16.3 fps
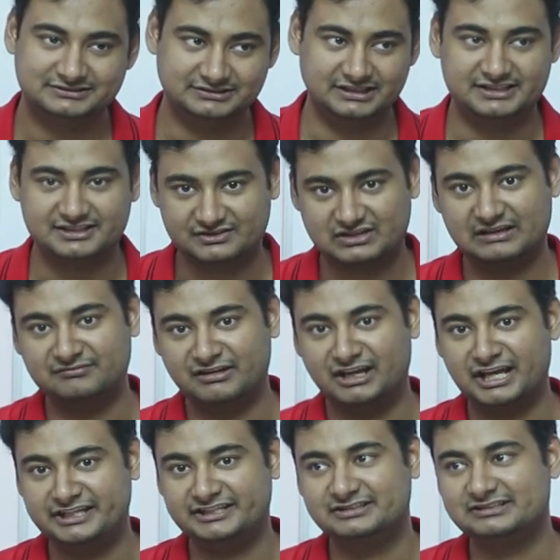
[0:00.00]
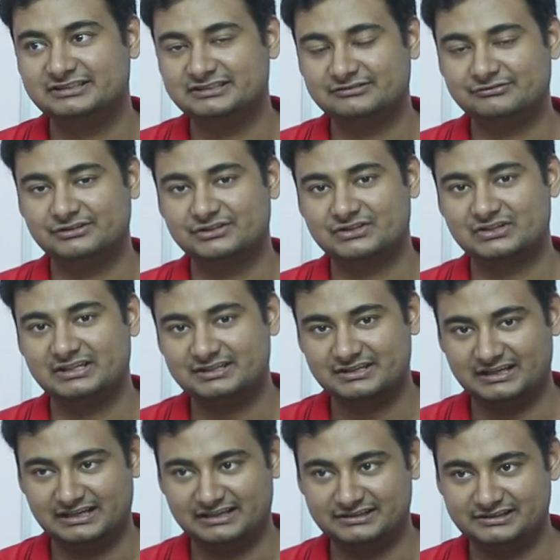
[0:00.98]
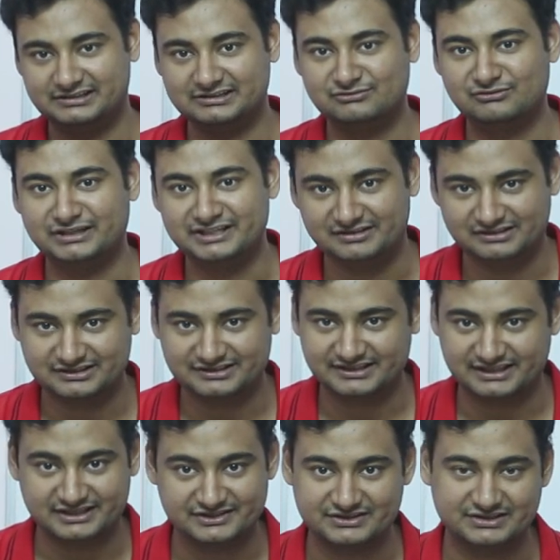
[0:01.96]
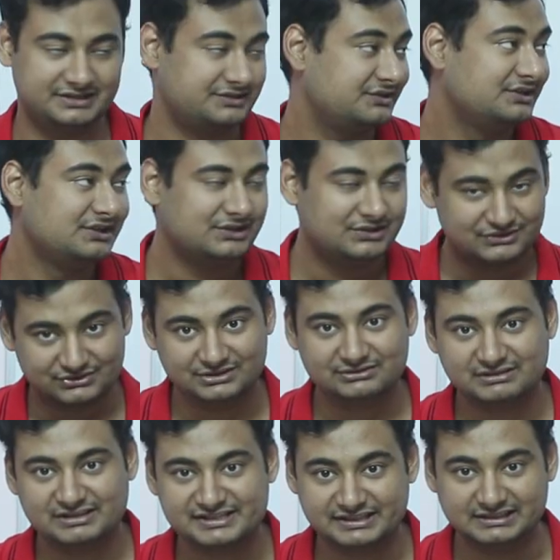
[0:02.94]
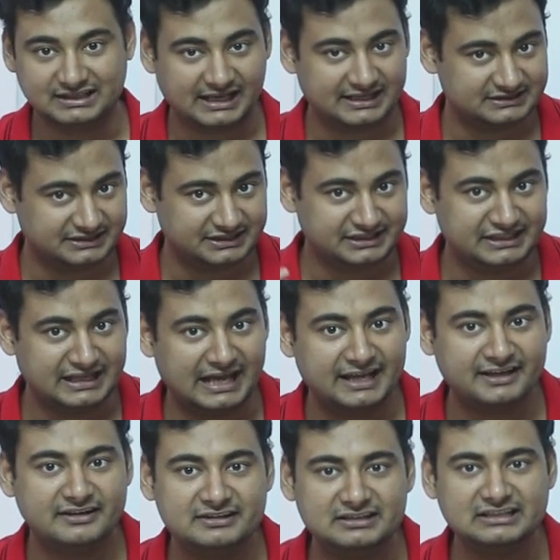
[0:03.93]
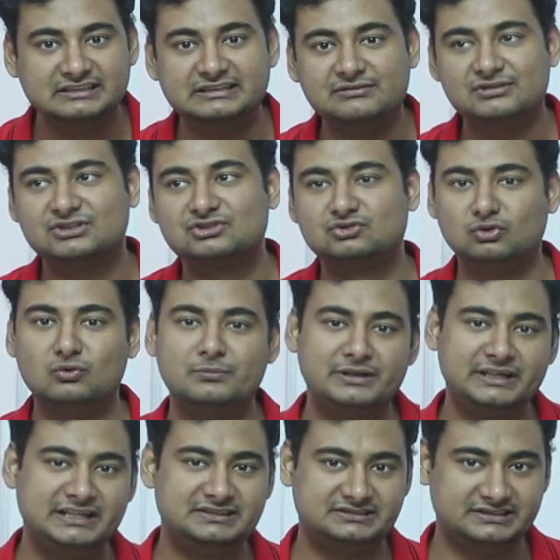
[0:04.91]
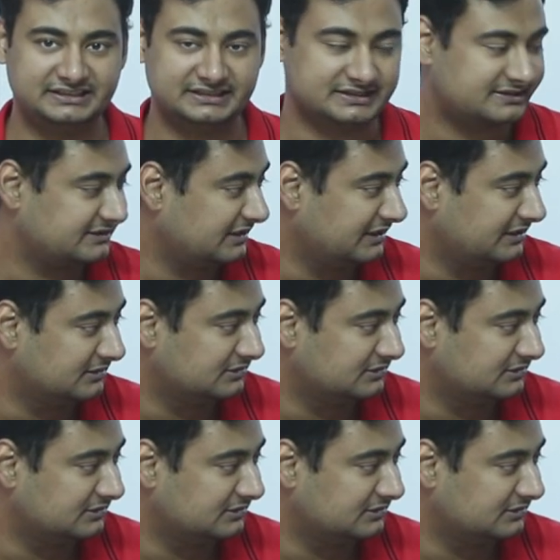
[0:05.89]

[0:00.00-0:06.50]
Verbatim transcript: They just have nine in the first stage and uh, one in the second stage. So you can see, like, the inherently there were so many things